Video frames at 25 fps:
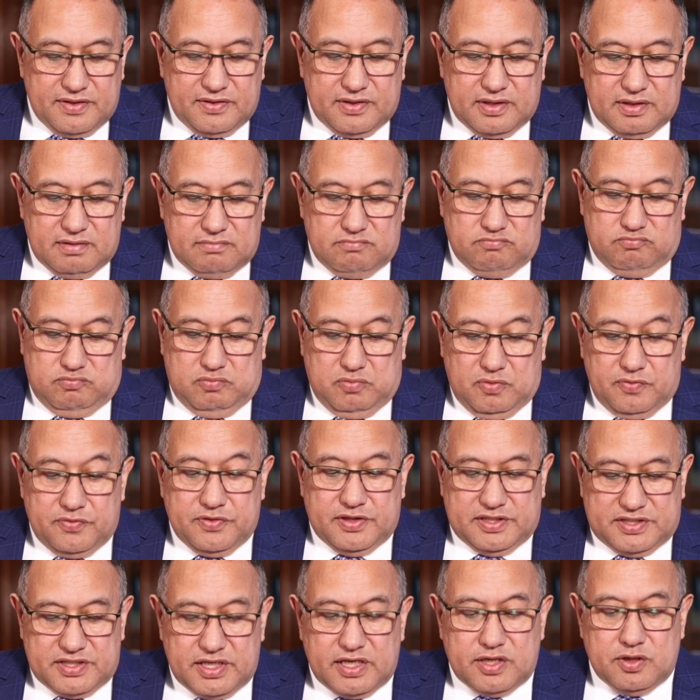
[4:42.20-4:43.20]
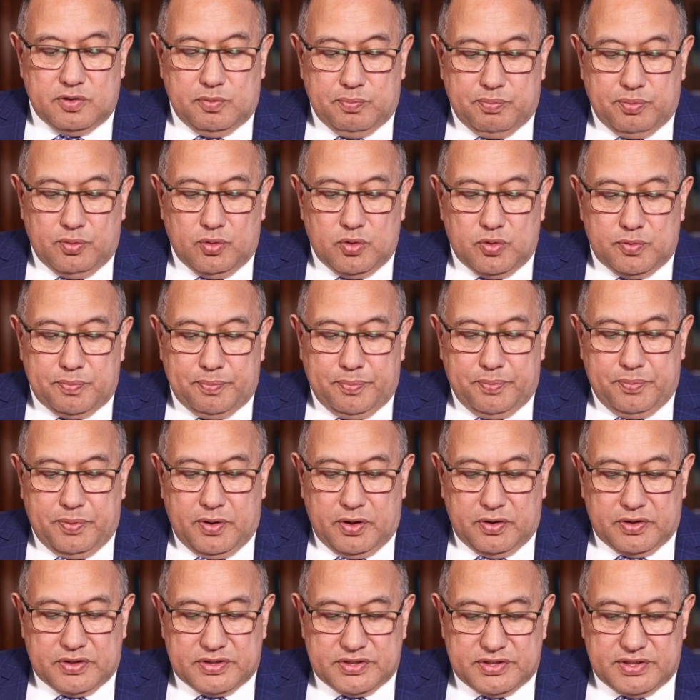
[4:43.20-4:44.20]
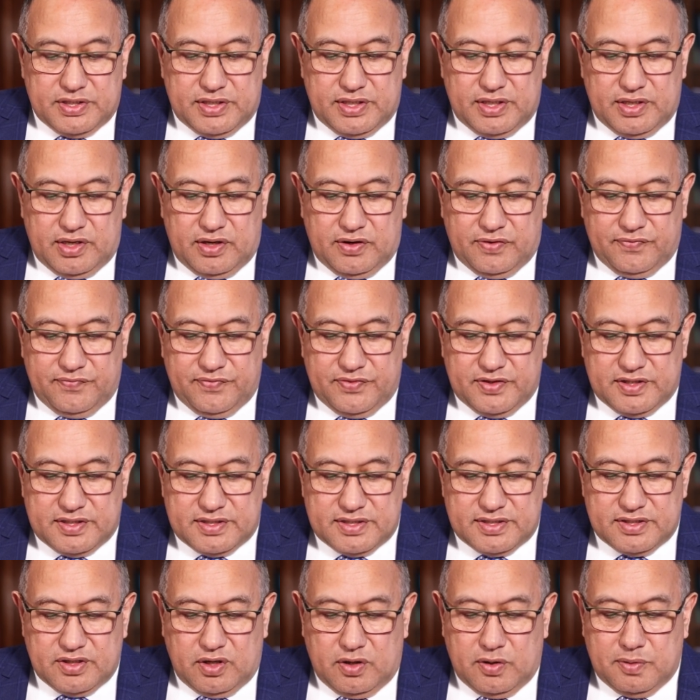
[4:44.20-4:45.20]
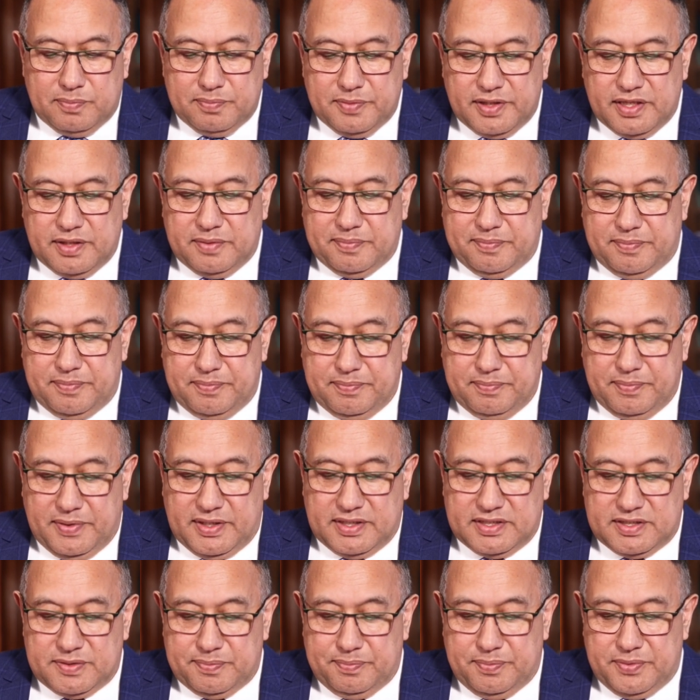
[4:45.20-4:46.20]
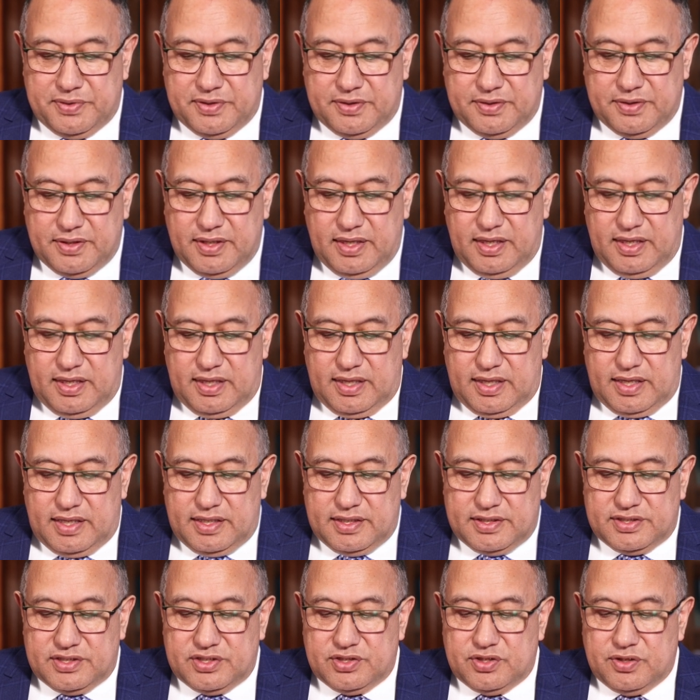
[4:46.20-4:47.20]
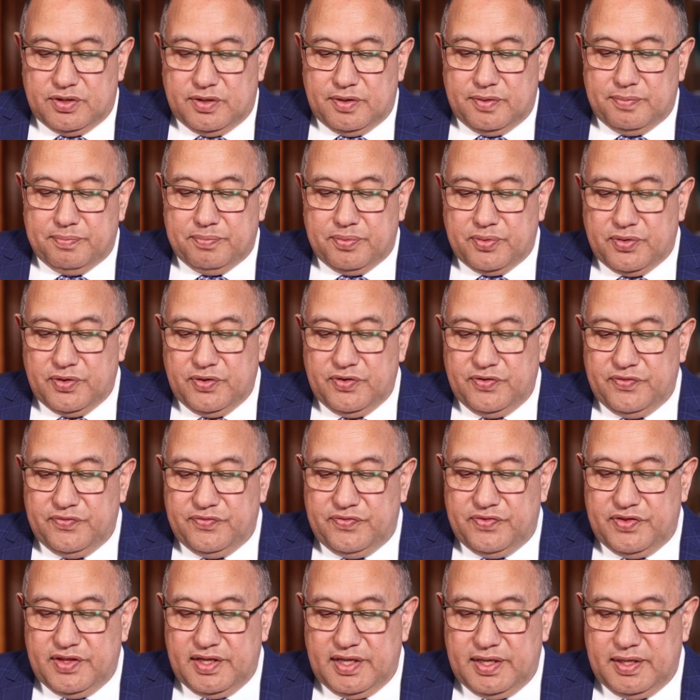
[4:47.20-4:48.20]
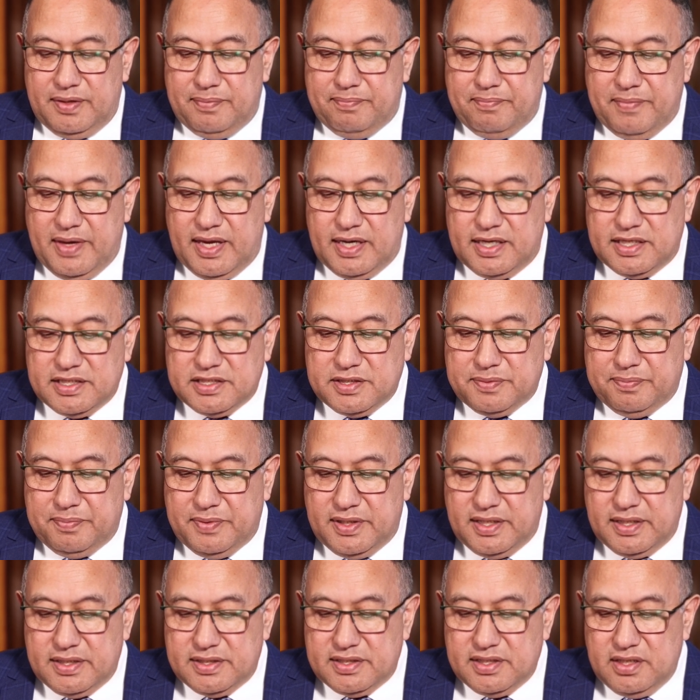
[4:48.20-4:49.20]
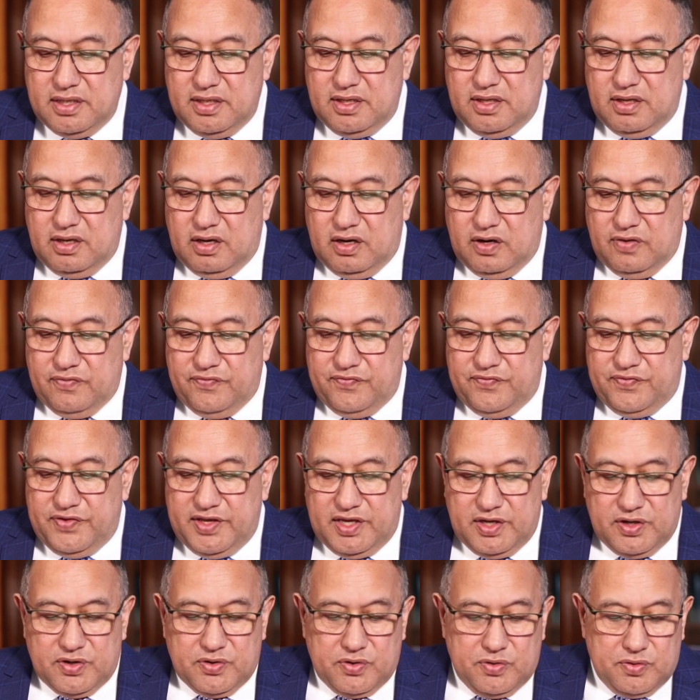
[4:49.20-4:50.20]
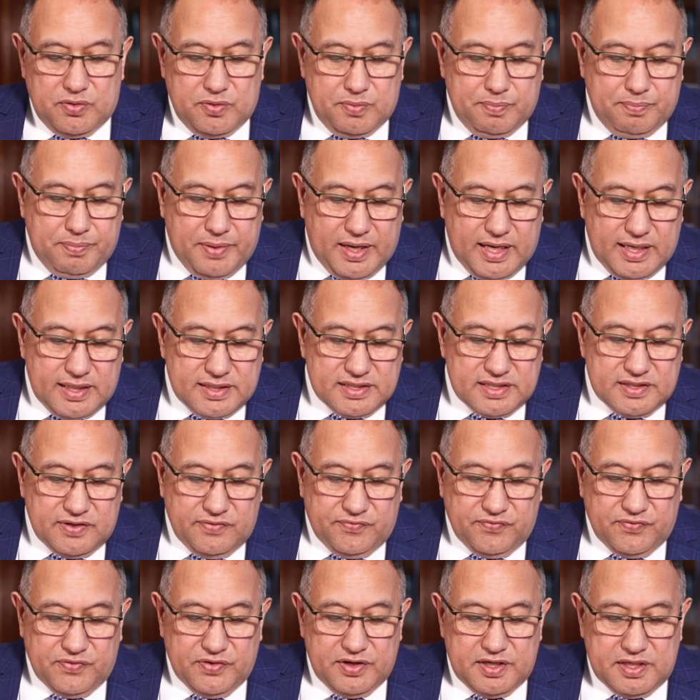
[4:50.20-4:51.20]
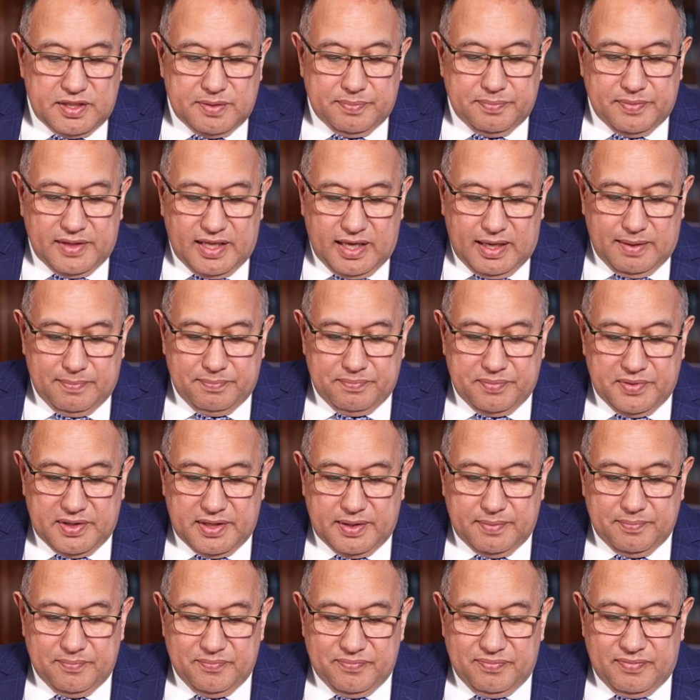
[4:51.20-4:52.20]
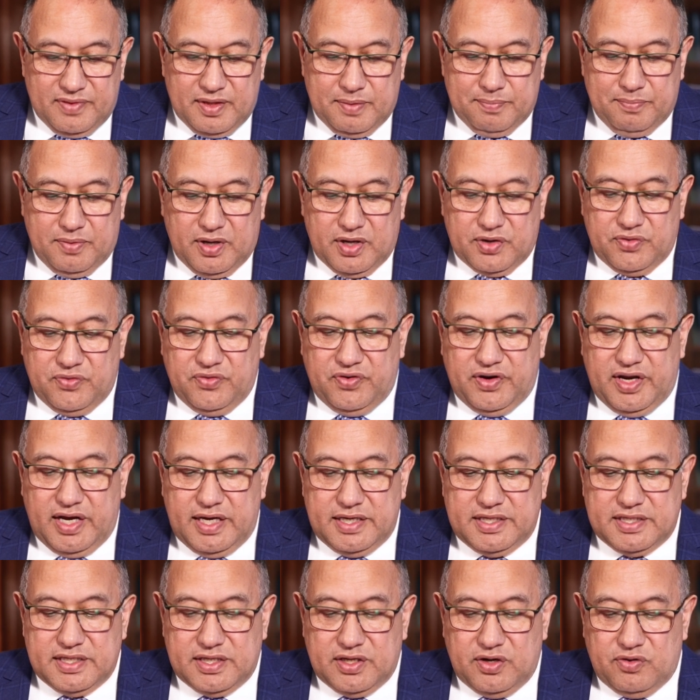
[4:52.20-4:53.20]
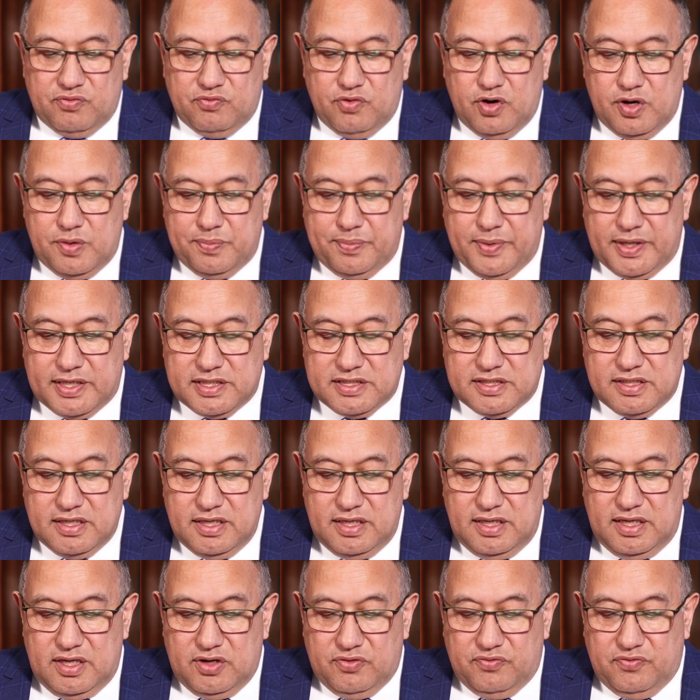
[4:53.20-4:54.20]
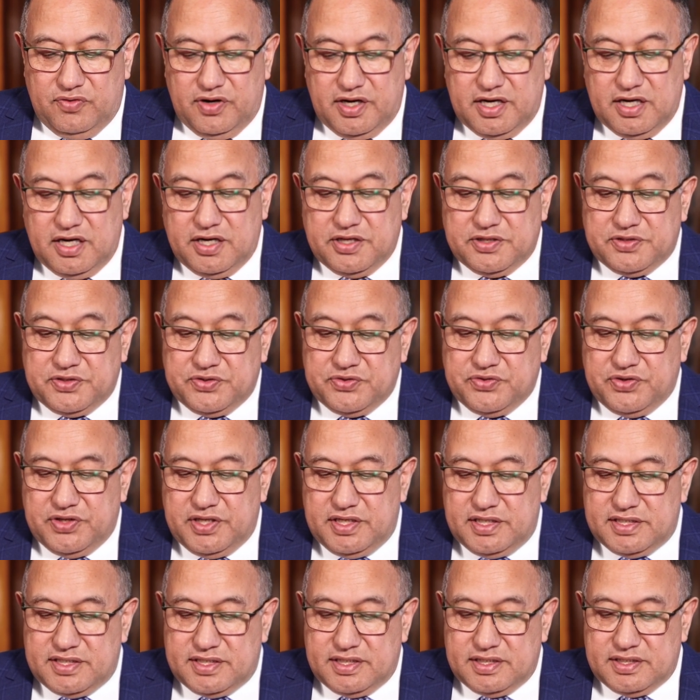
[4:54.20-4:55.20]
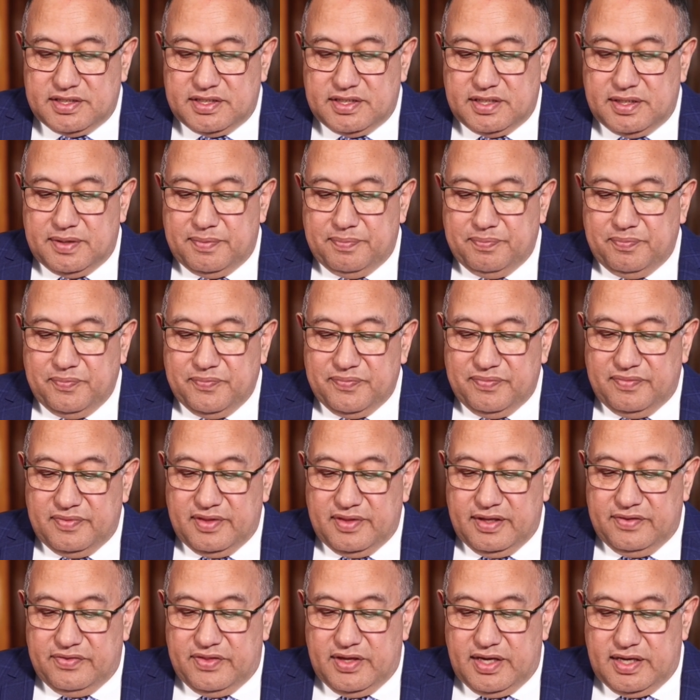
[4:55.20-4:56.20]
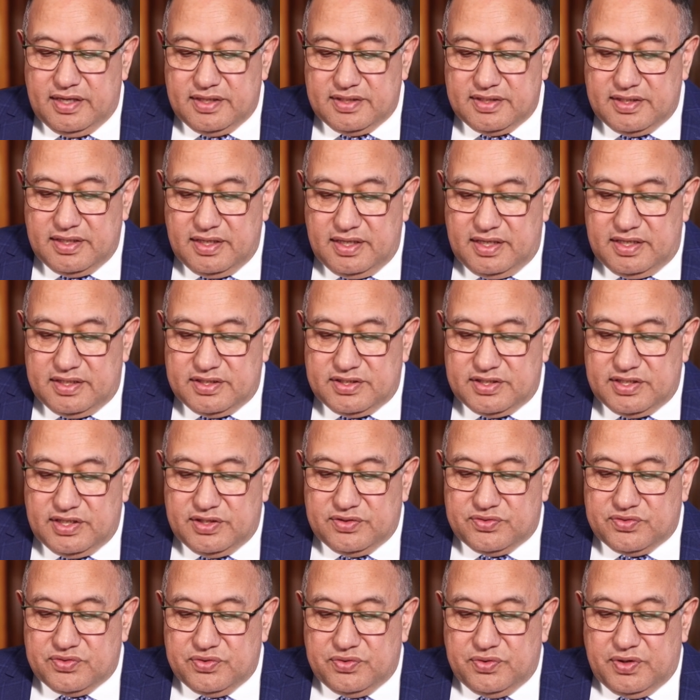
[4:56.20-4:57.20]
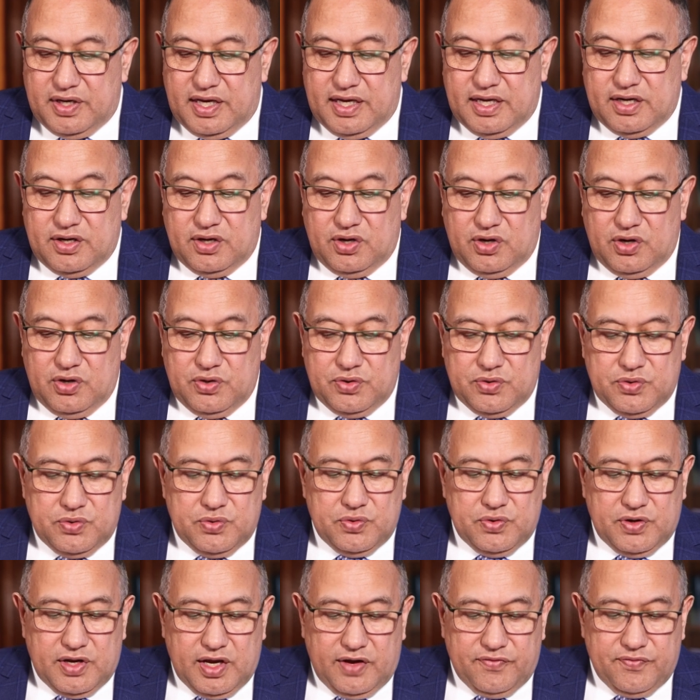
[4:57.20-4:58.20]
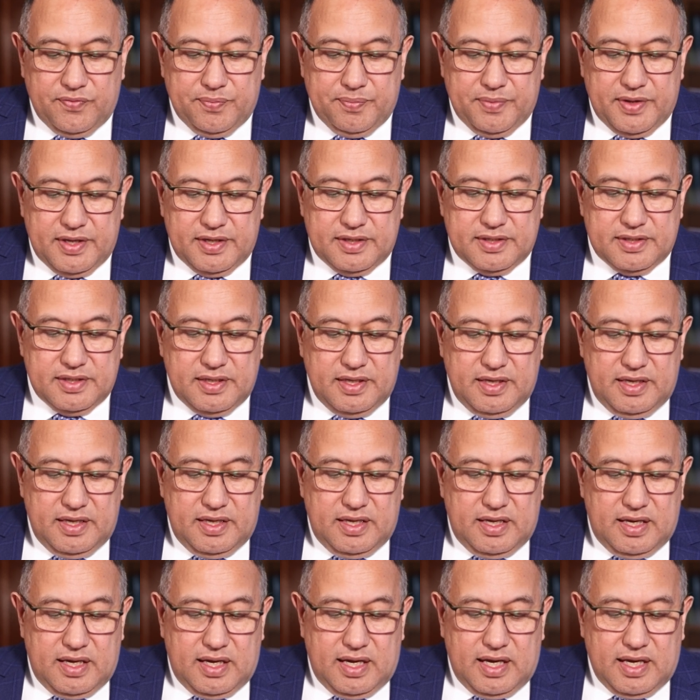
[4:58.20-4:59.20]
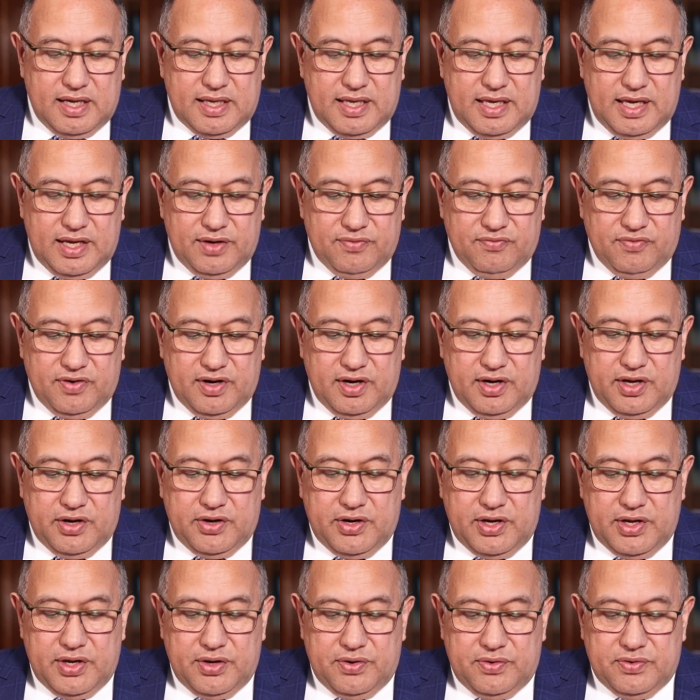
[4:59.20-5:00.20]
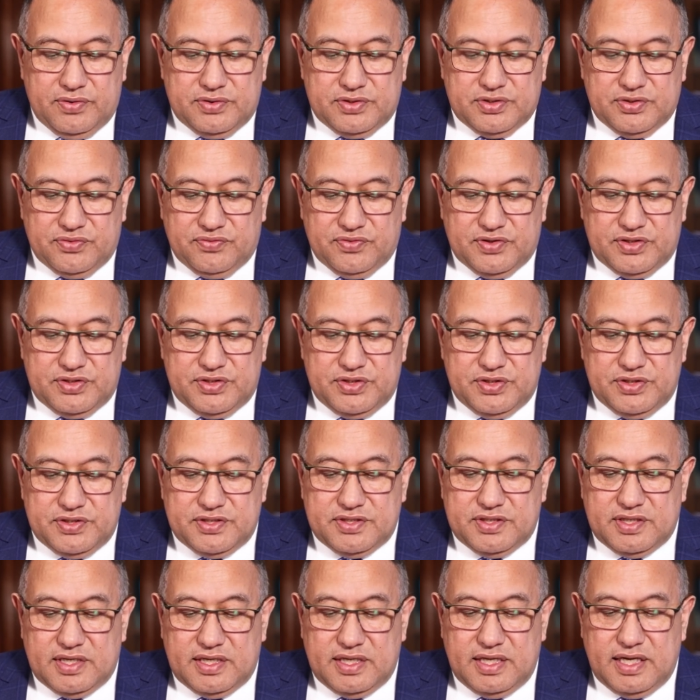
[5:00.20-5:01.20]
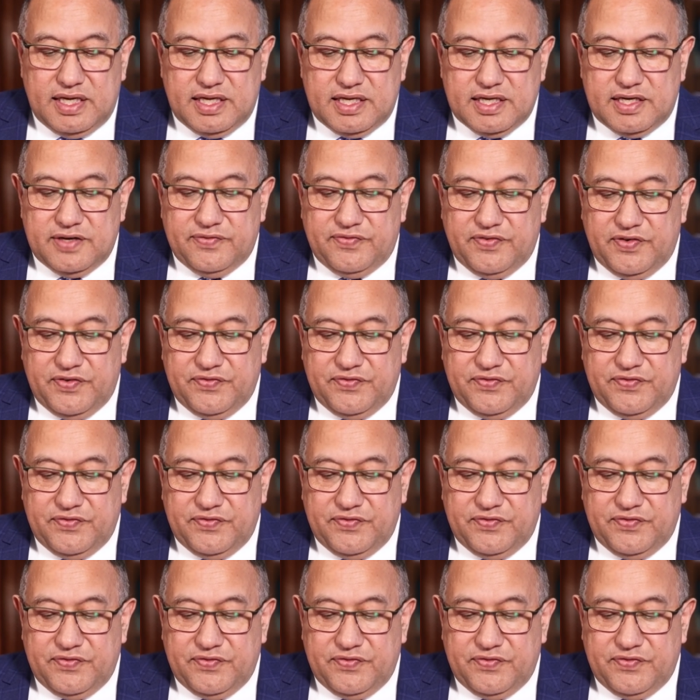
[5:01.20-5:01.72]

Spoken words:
the single broad policy of this omnibus bill is to improve the management of vehicle-based freedom camping by creating a robust regulatory system that central and local government can rely on to reduce the negative